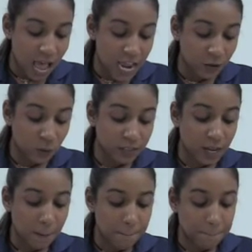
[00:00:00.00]
I was
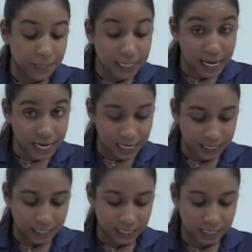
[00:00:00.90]

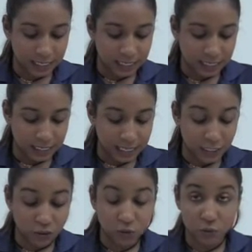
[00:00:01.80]
blank
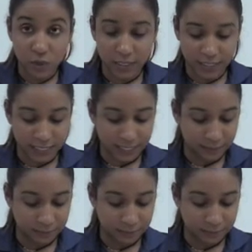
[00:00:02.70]
into trusting him,